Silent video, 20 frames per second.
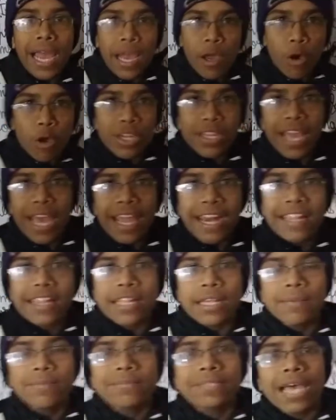
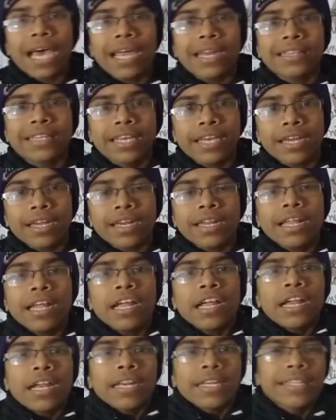organisms are there
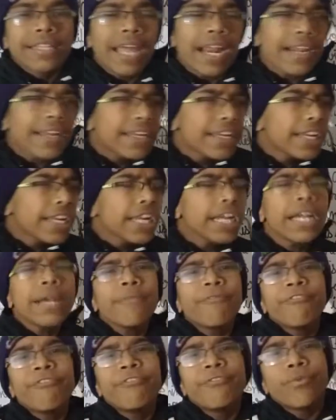that
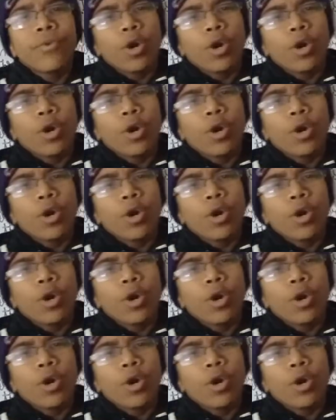need